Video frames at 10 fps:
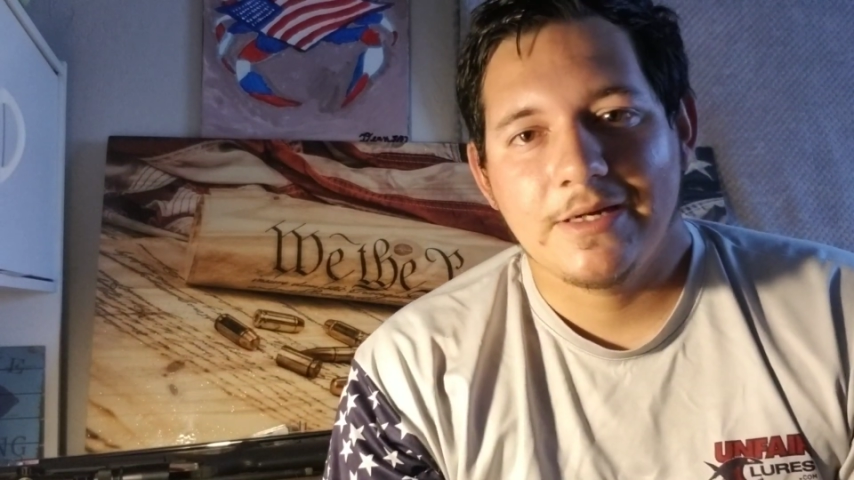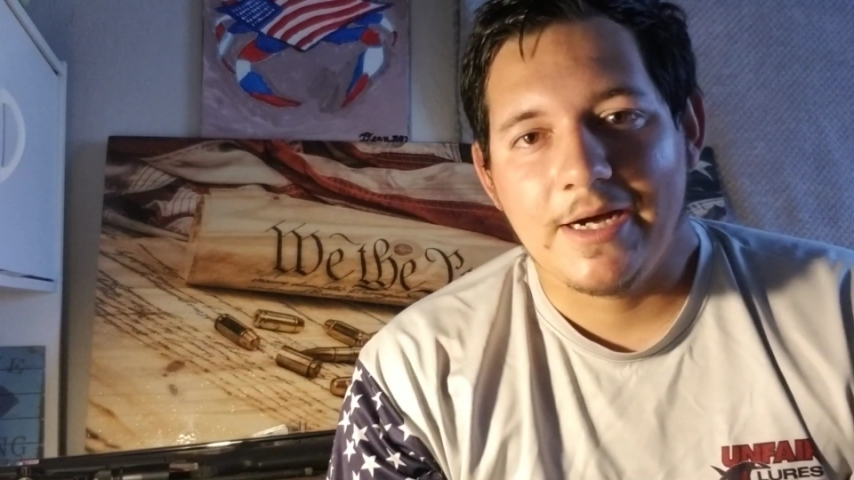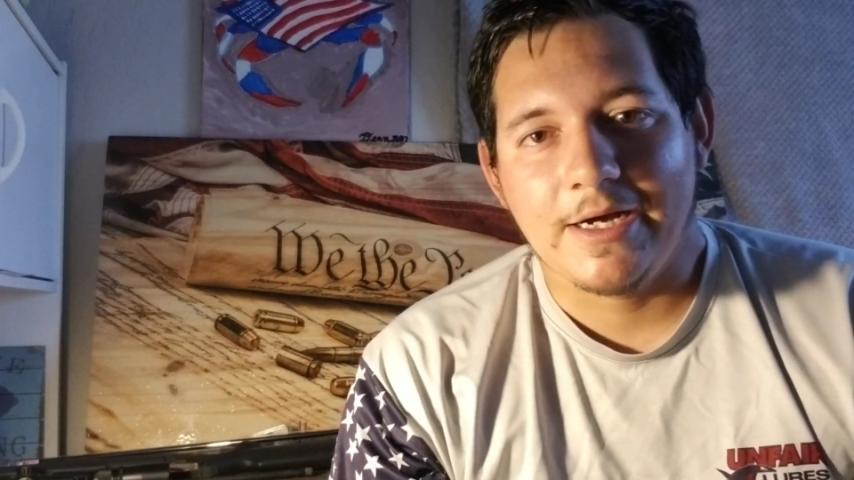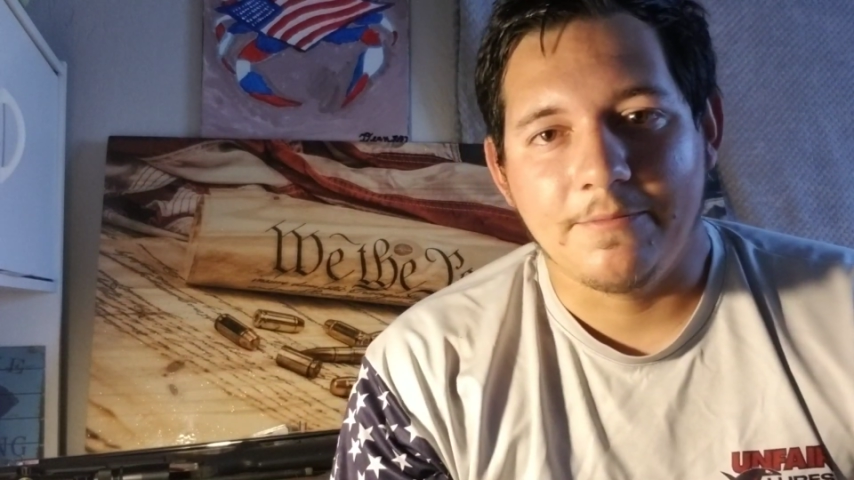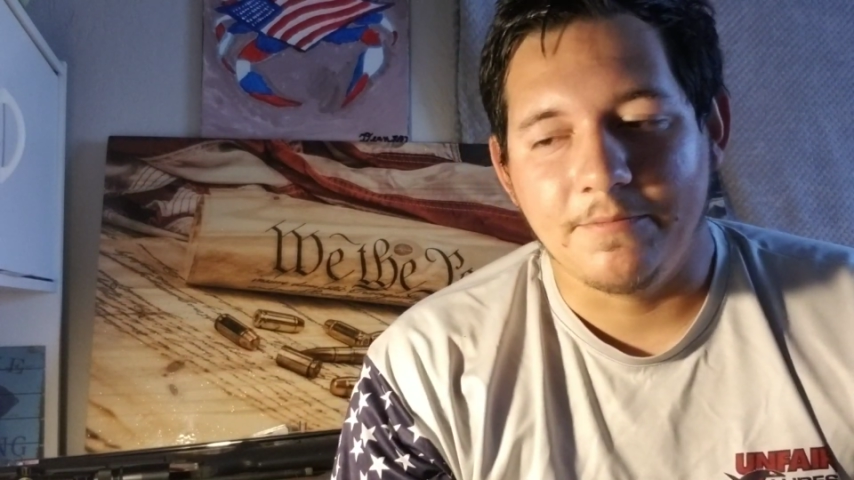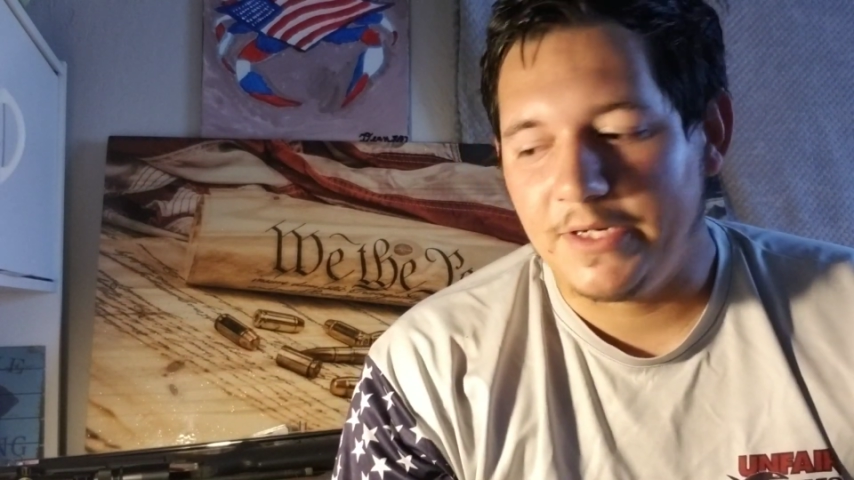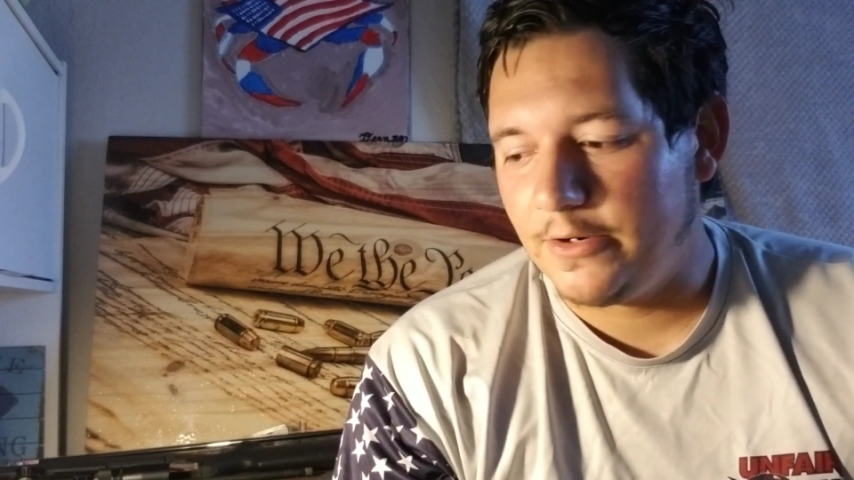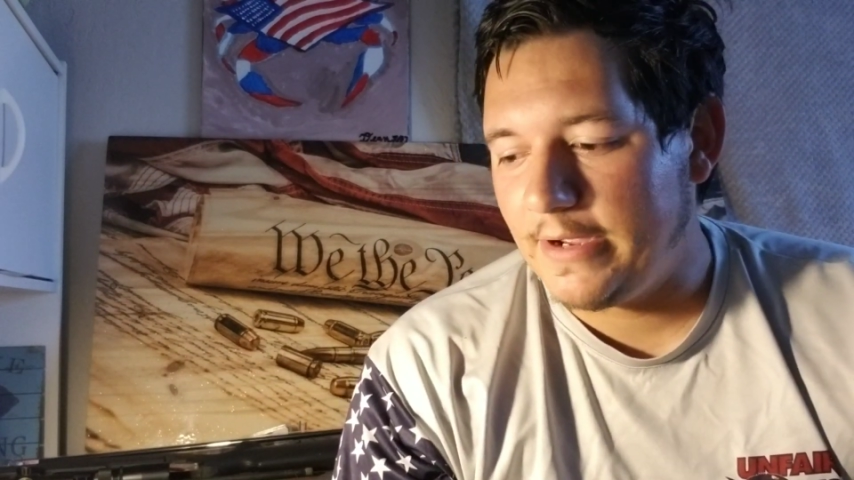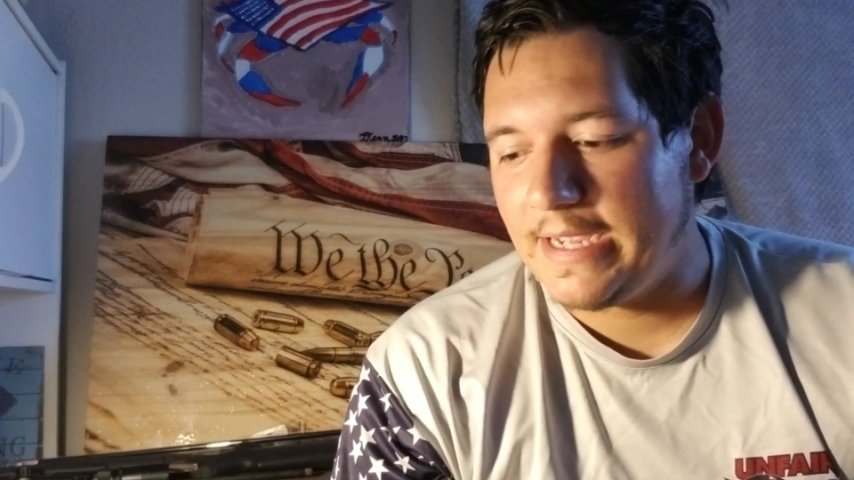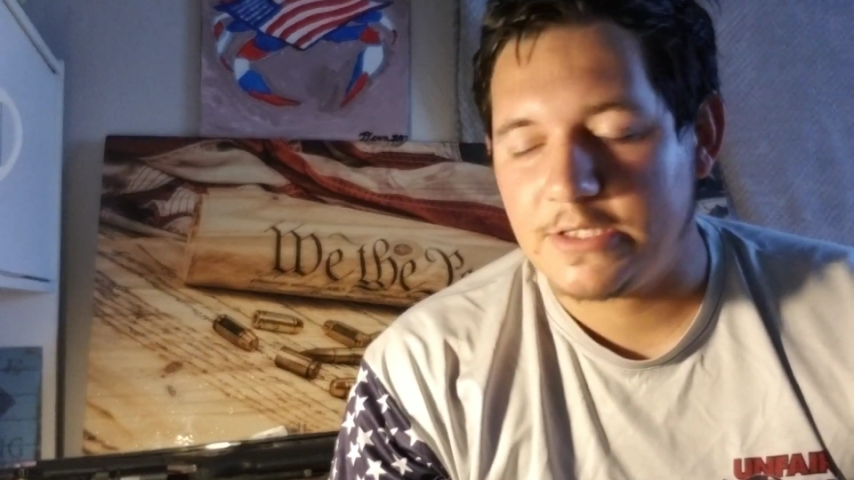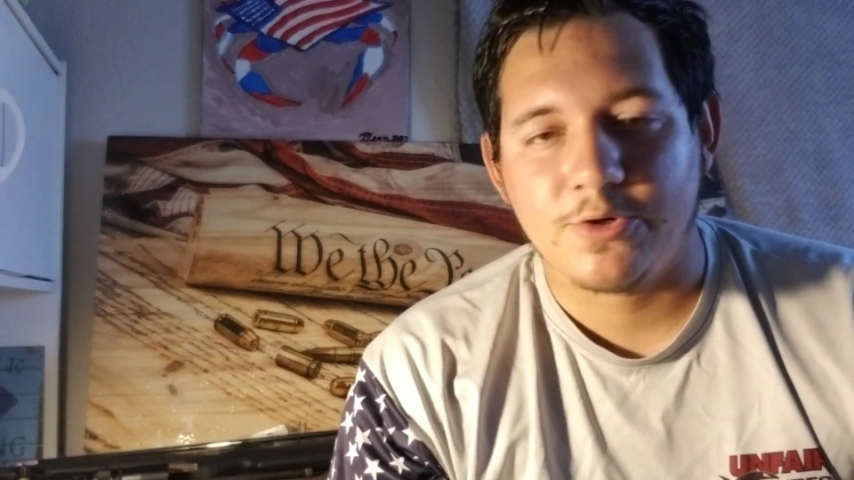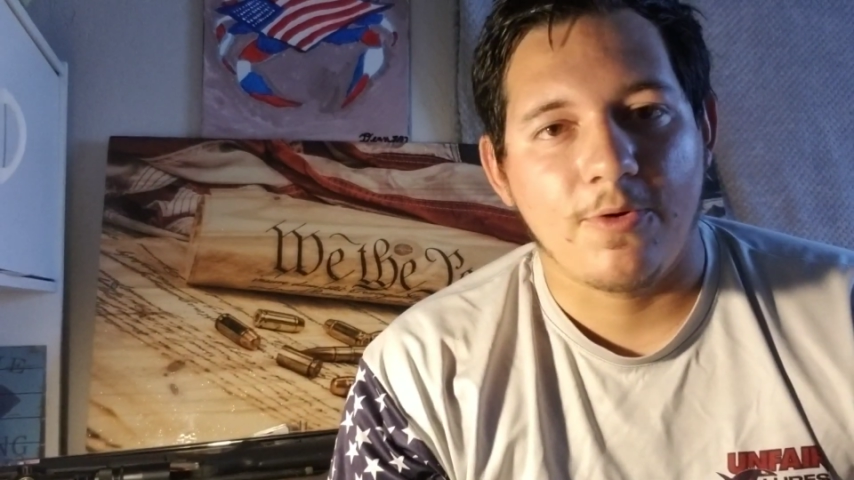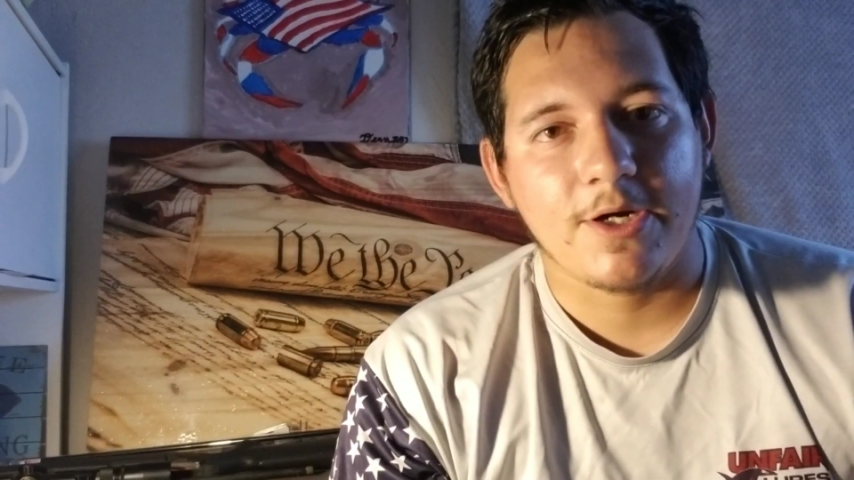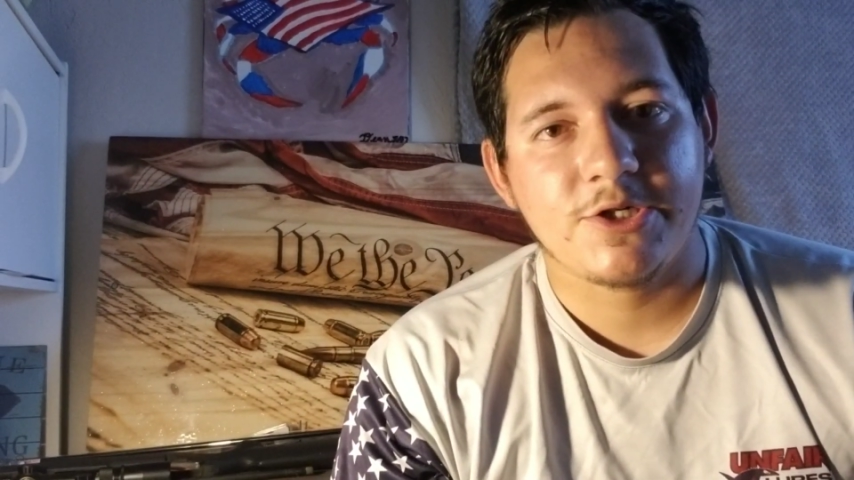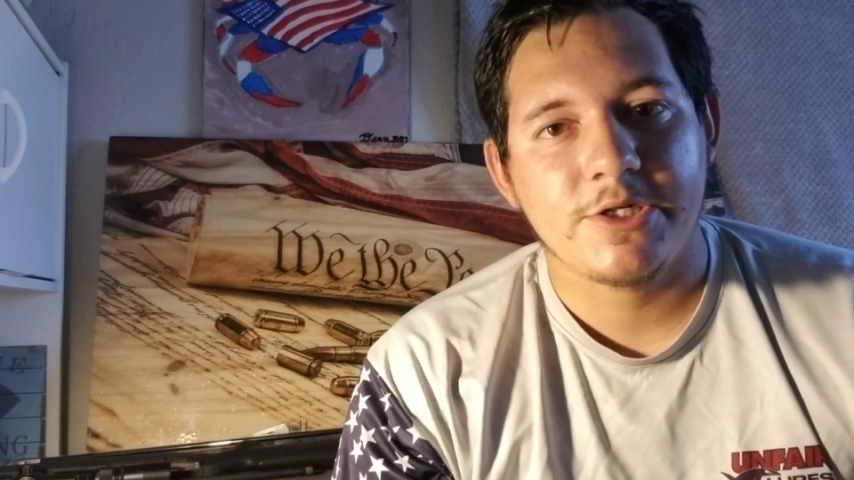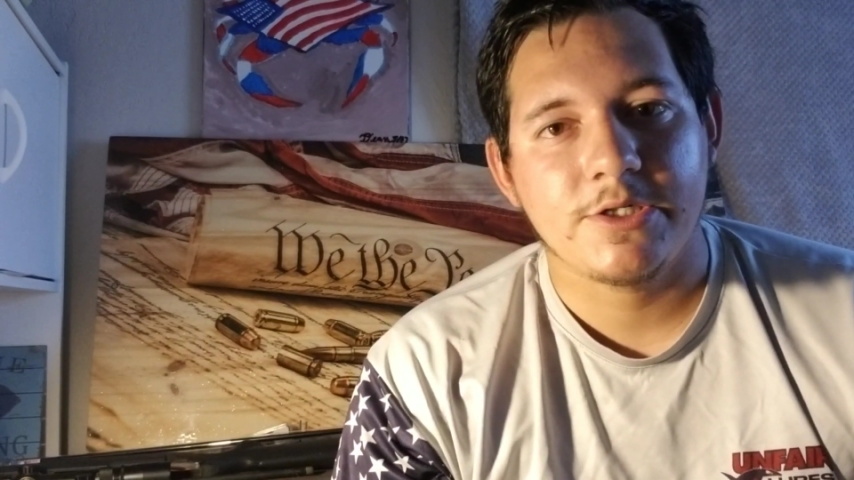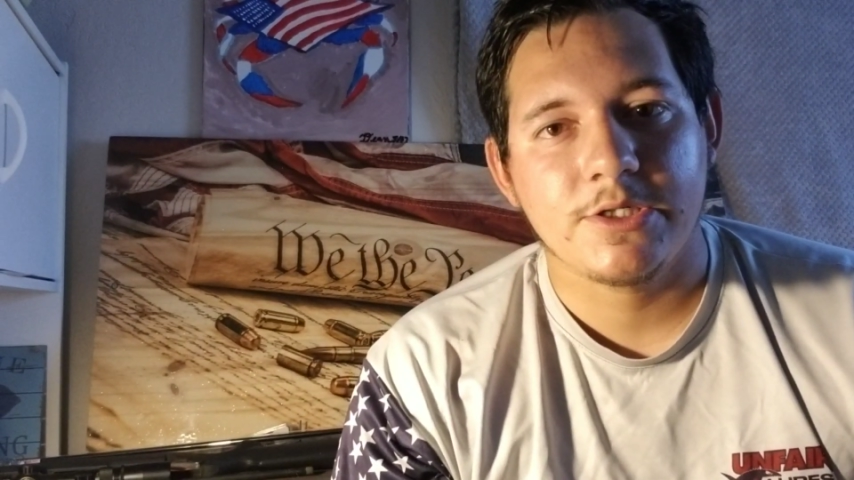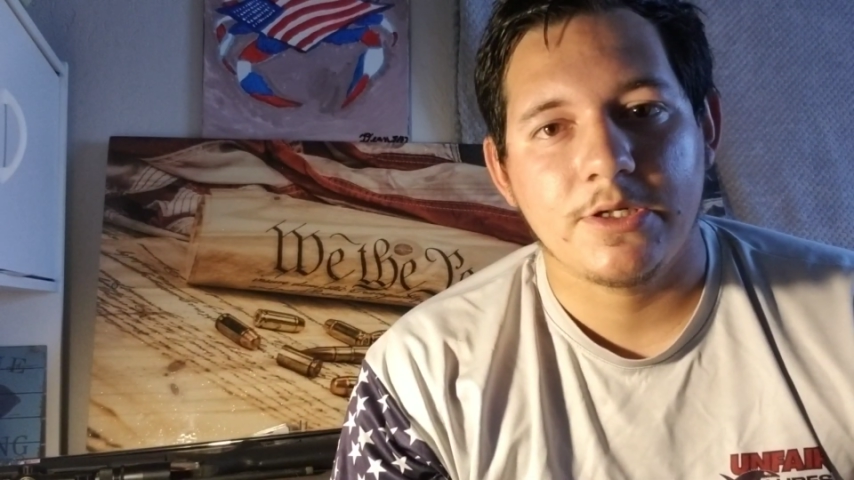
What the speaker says: you know, ask questions,